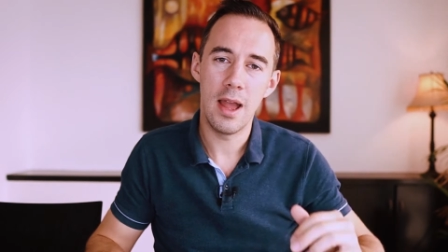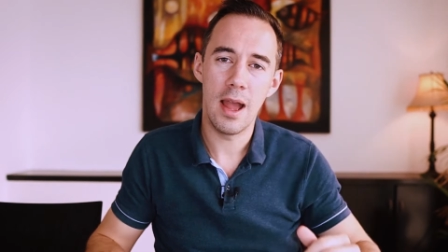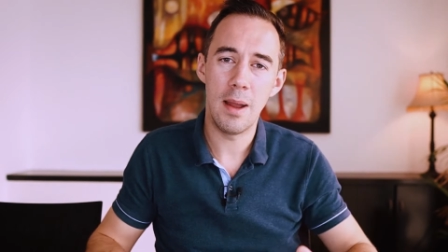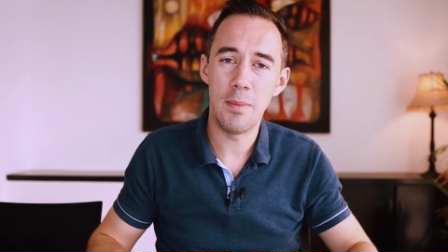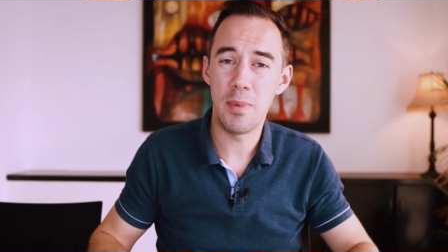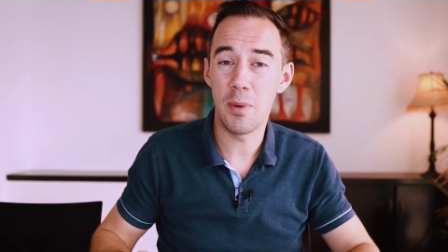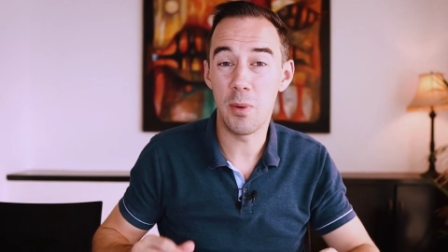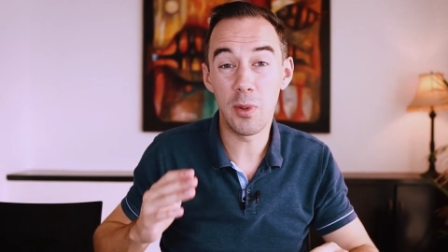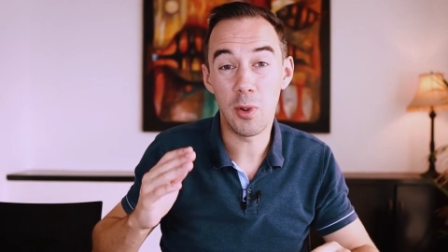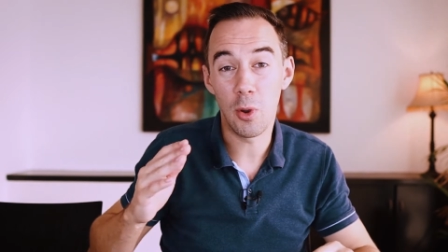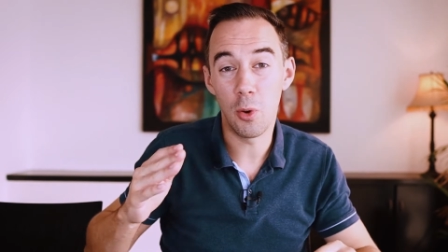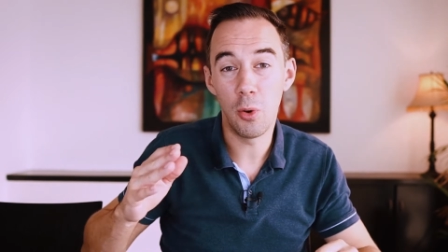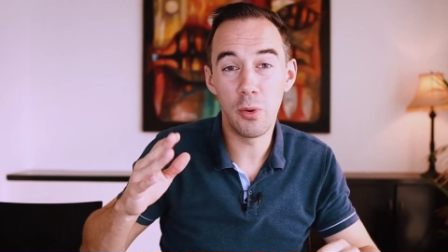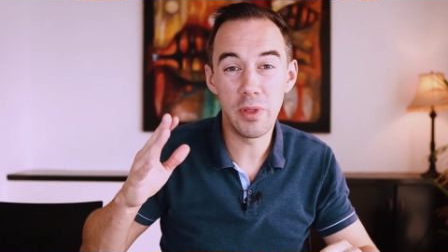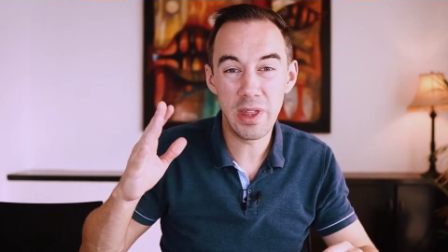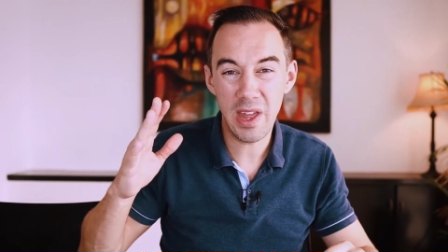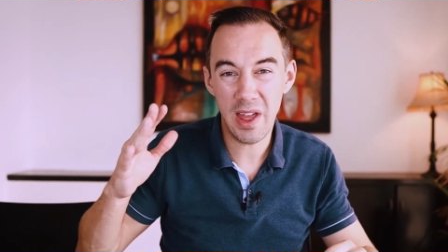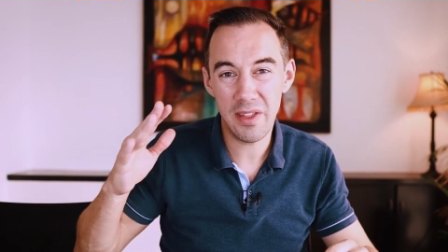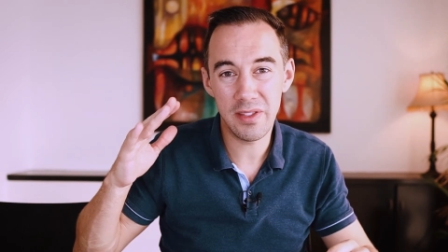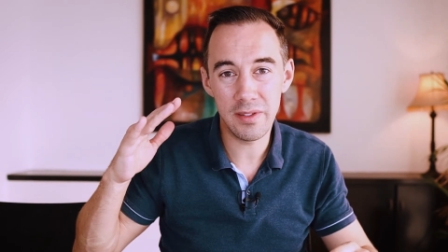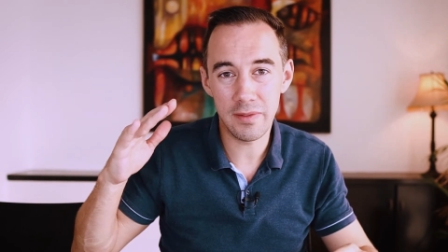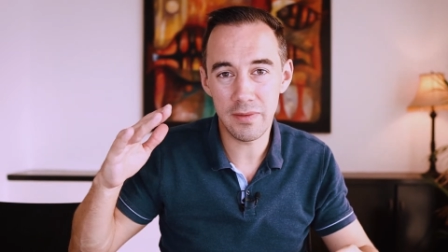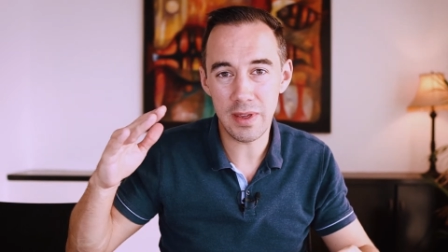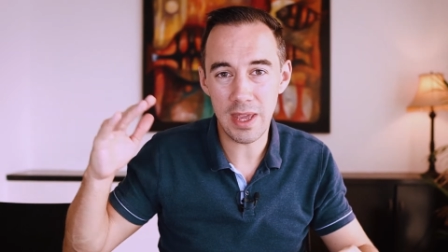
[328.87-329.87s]
But we've got all the
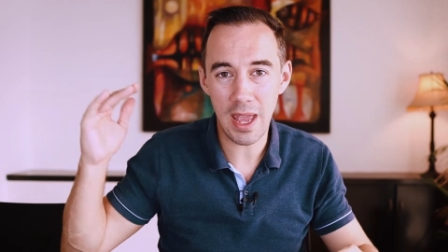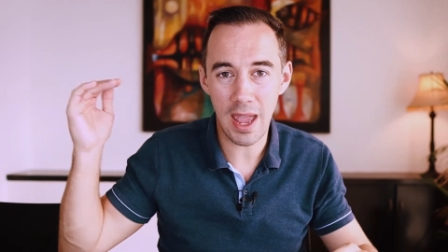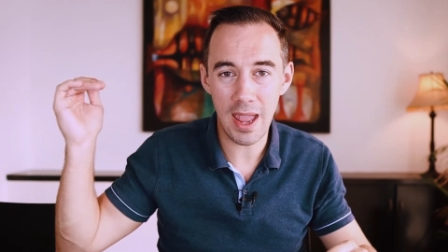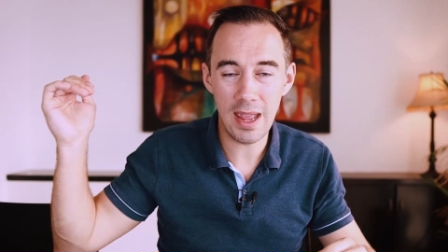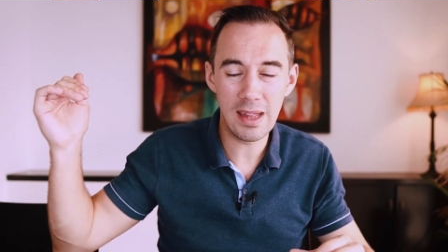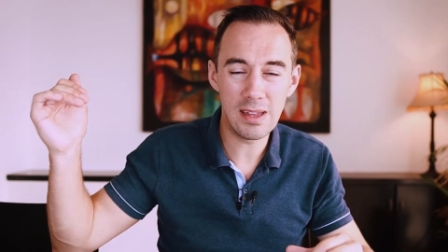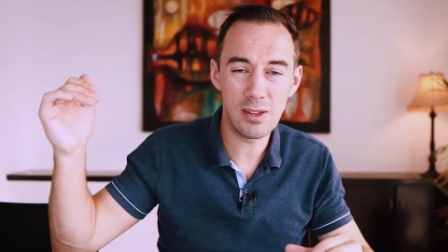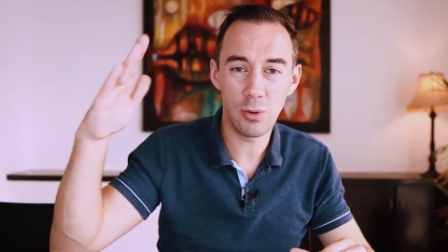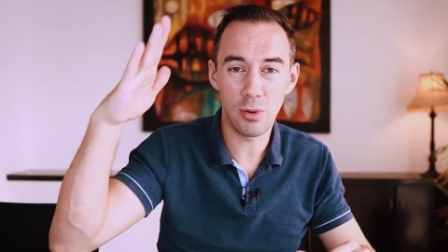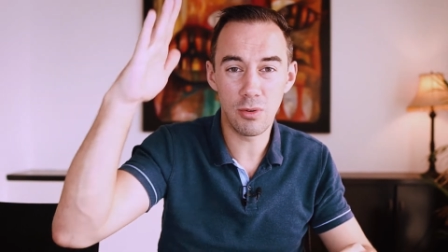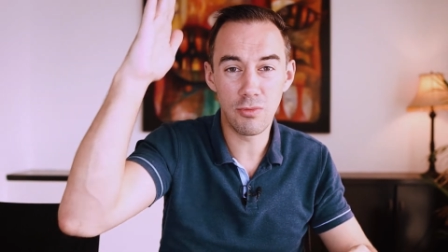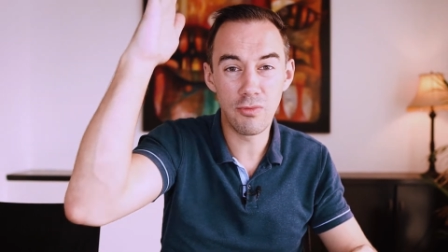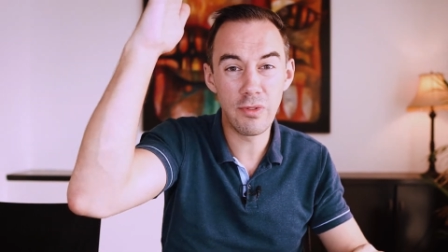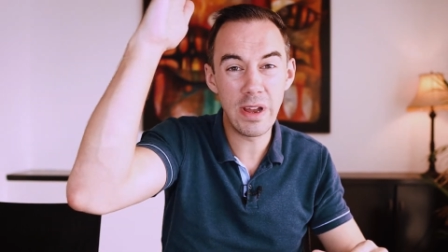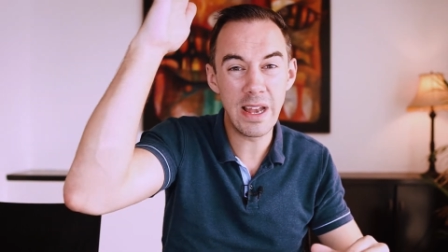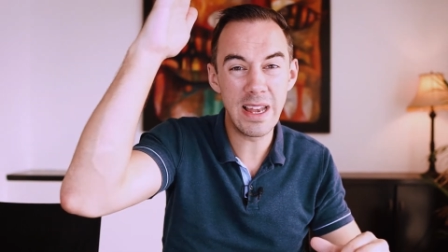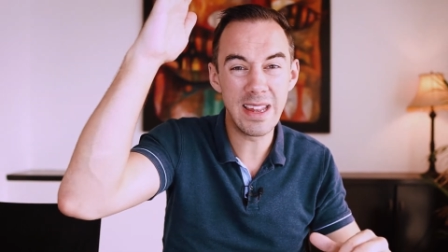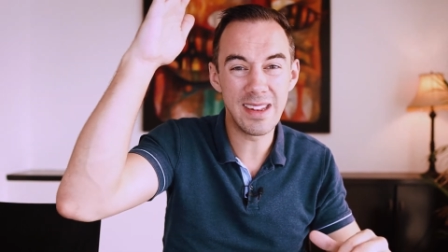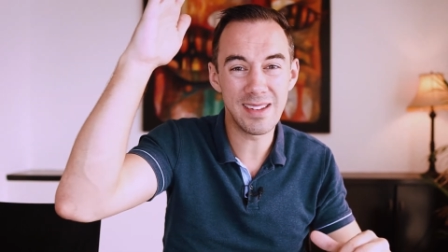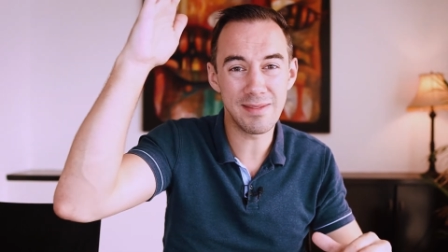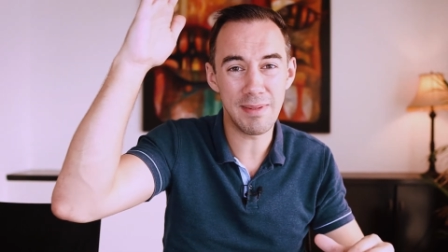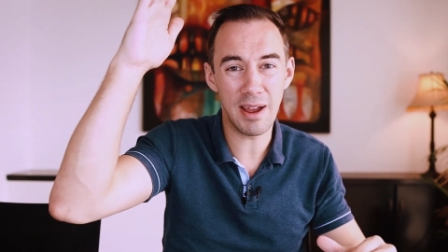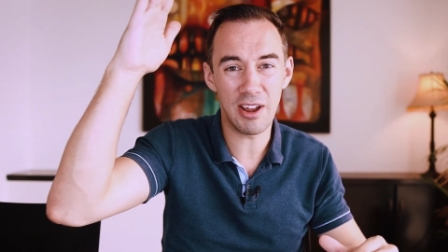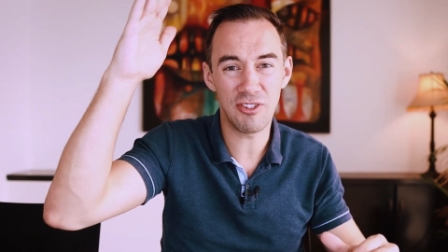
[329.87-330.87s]
other V As who are
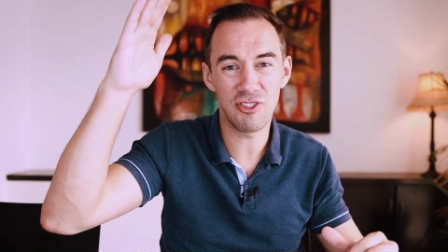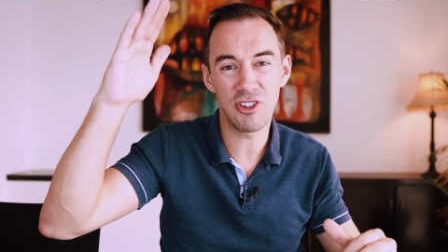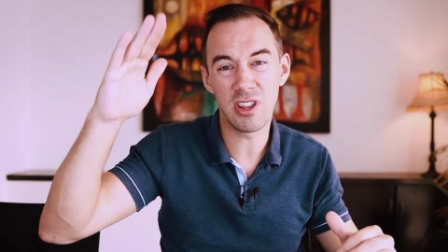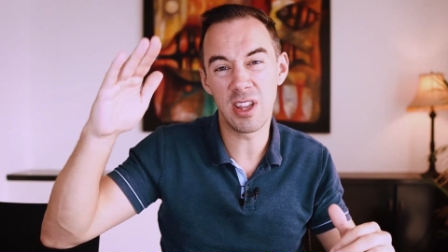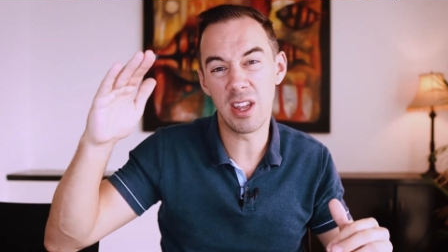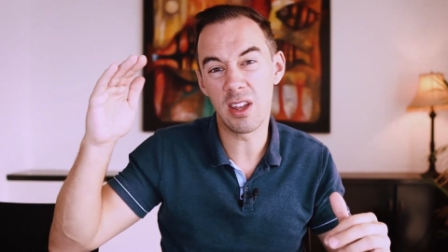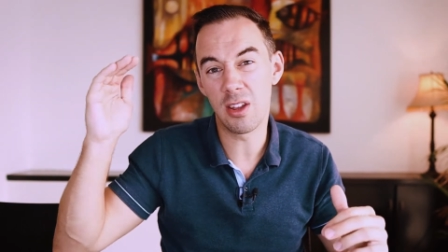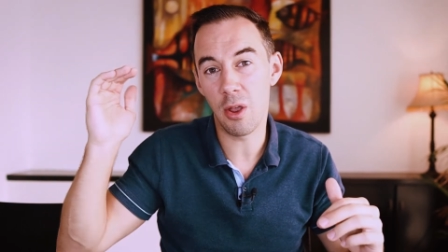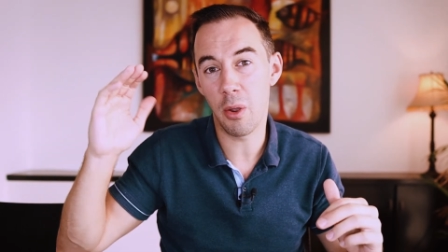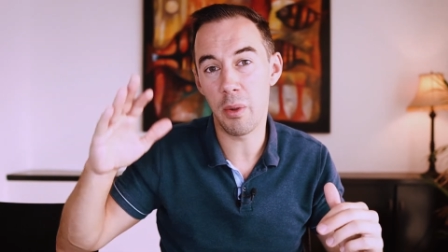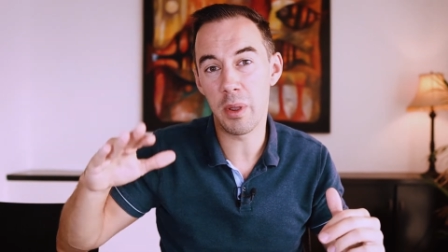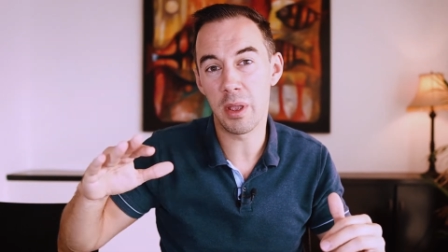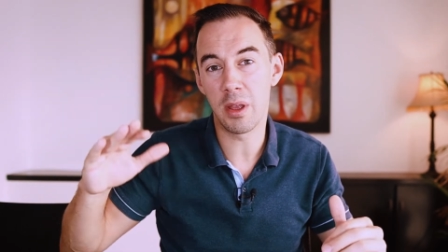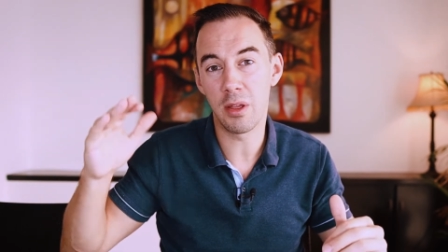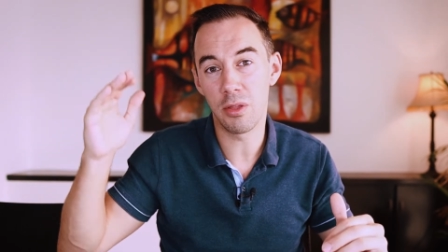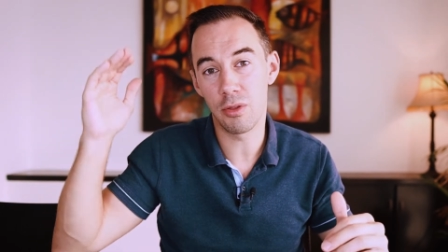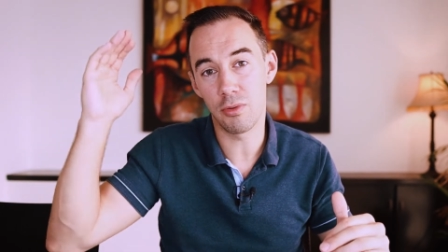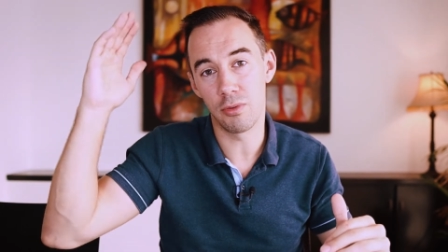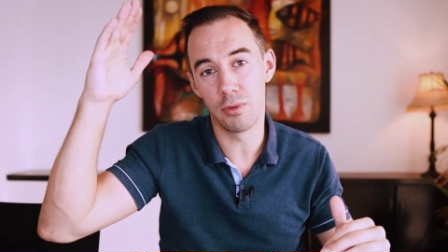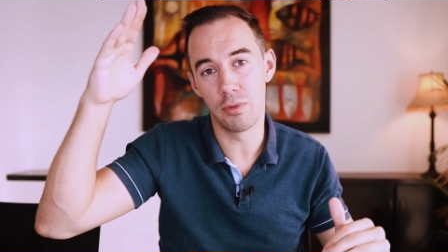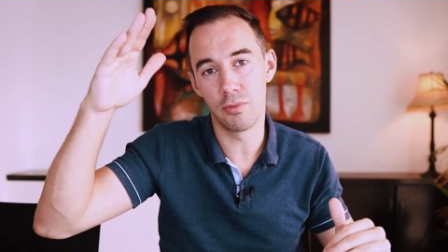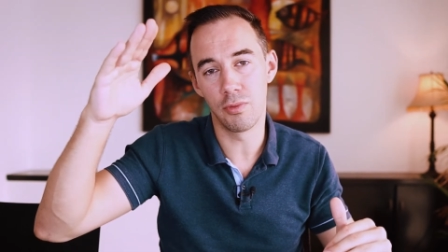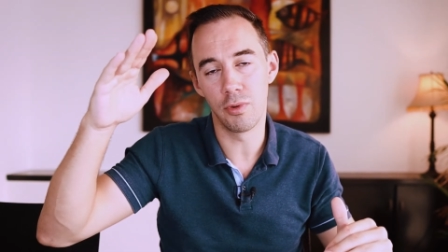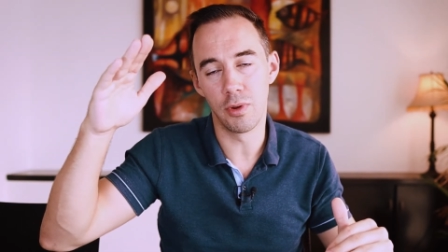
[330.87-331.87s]
really smashing it, going
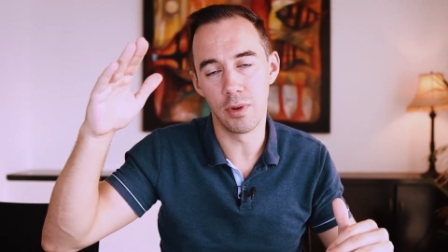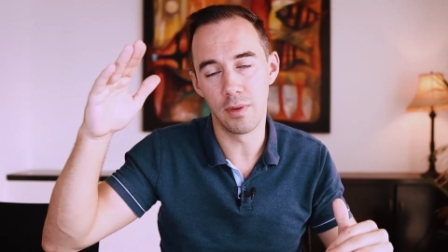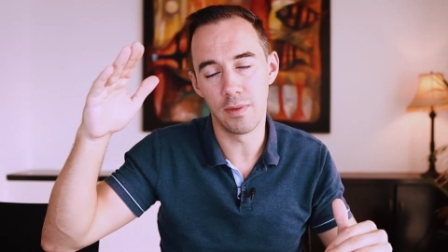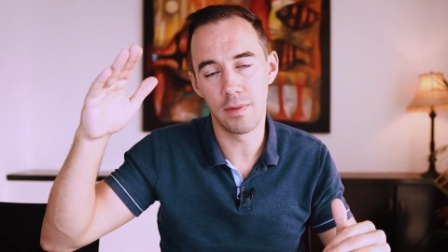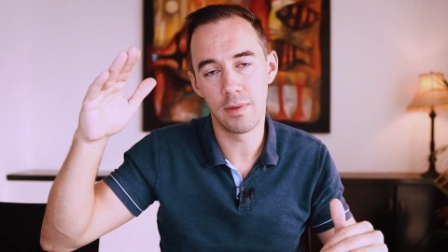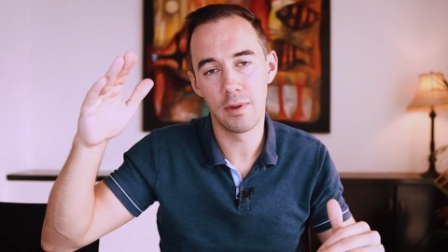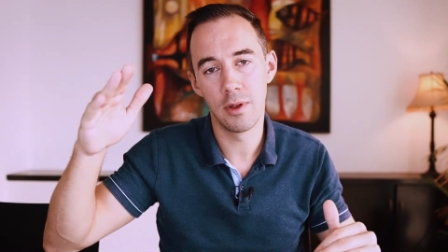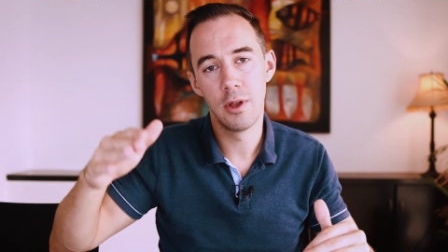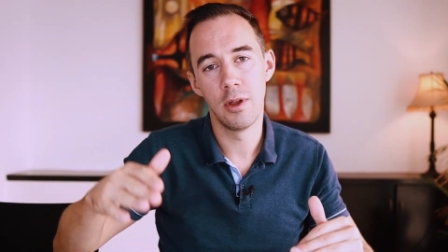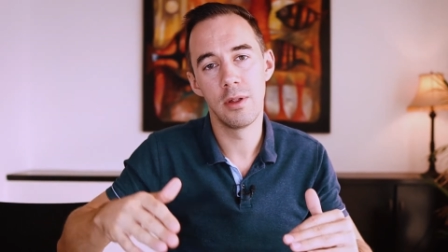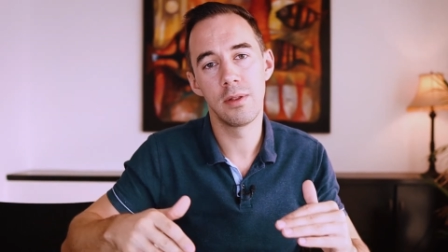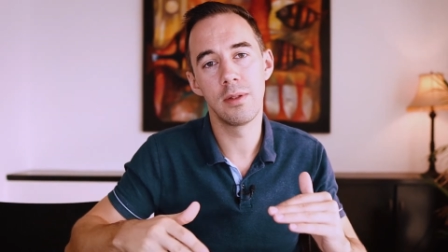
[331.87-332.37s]
through the roof.